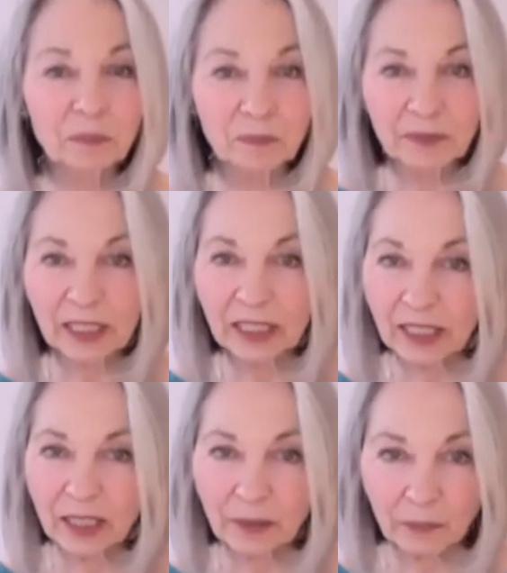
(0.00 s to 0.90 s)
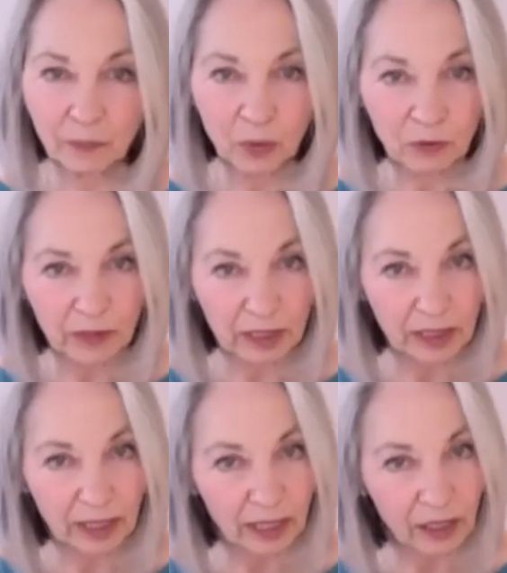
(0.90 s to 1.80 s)
Keep
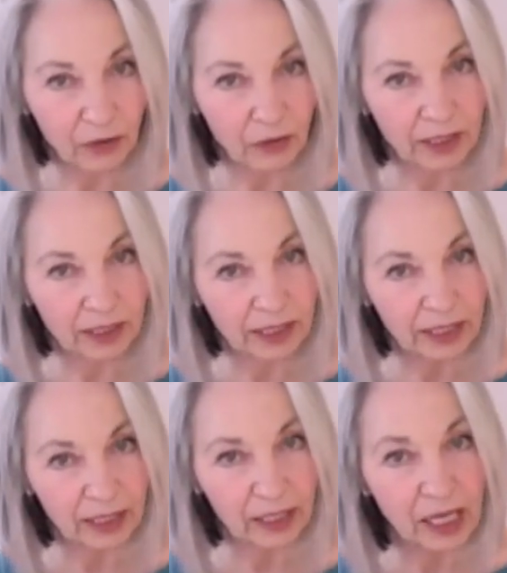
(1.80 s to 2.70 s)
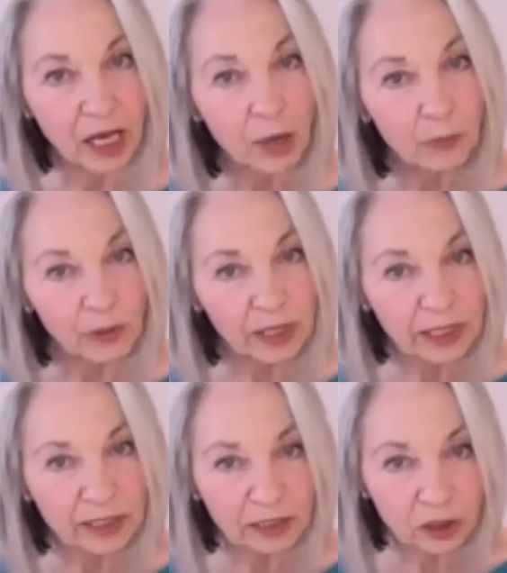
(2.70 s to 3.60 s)
moving out and in.
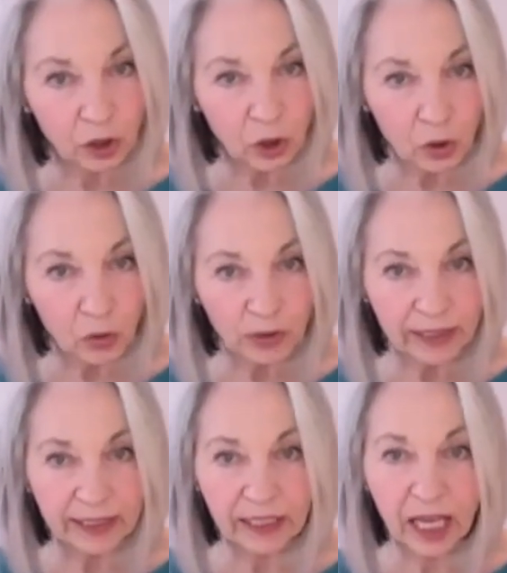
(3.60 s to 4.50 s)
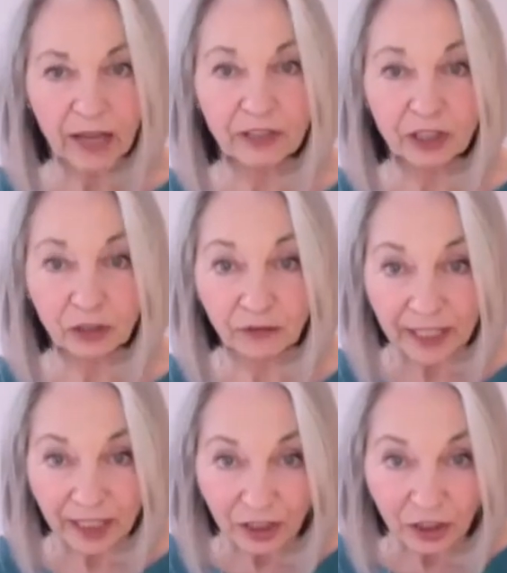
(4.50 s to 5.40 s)
Breathing slowly enlivens your
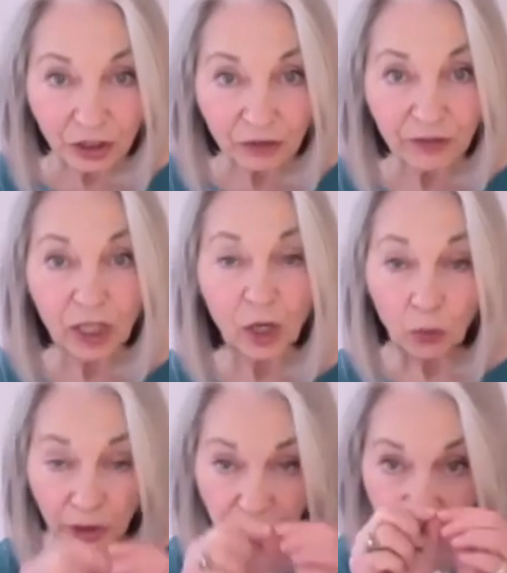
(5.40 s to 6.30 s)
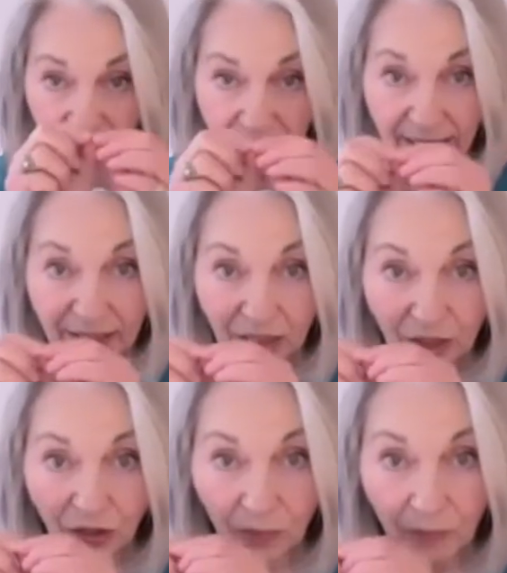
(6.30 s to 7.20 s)
vagus nerve, which is connected
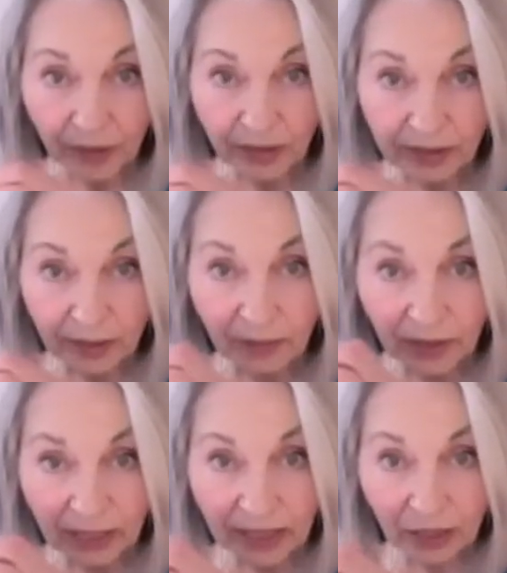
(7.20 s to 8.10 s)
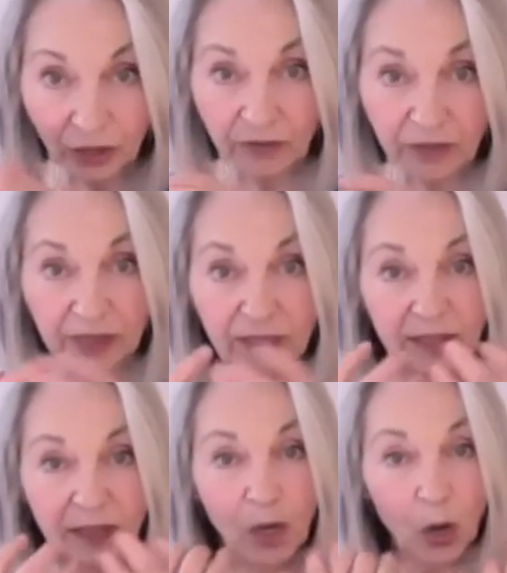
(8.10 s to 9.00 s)
to the parasympathetic nervous
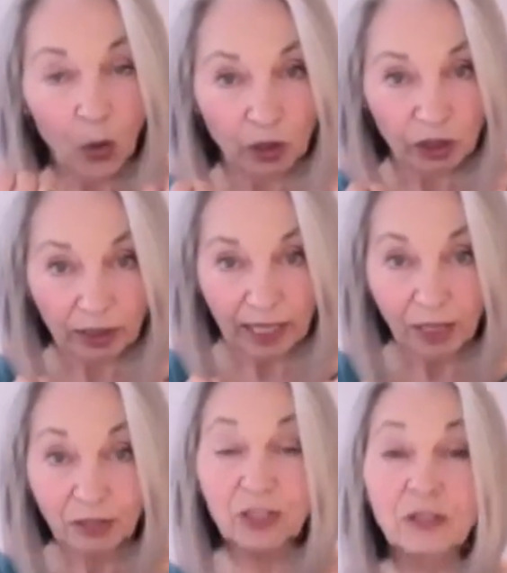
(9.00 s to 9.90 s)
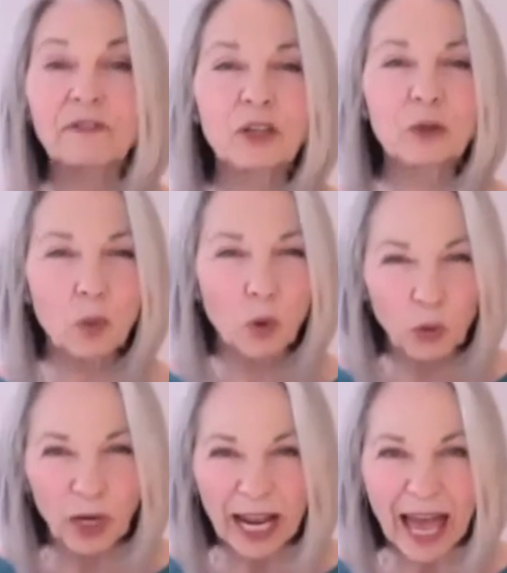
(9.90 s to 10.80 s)
system, which allows you to feel more
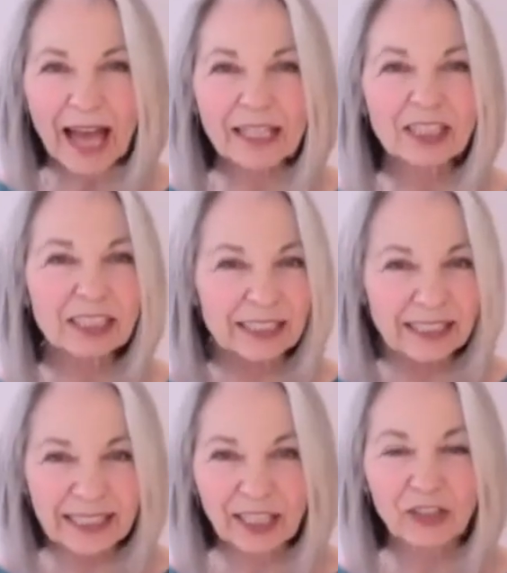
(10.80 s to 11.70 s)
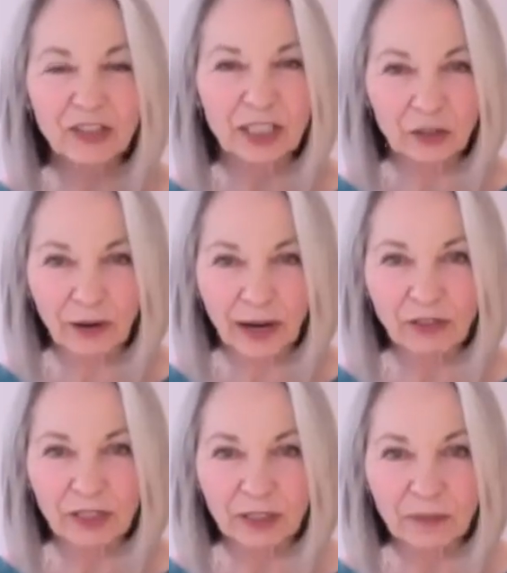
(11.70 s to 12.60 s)
relaxed and centered and grounded.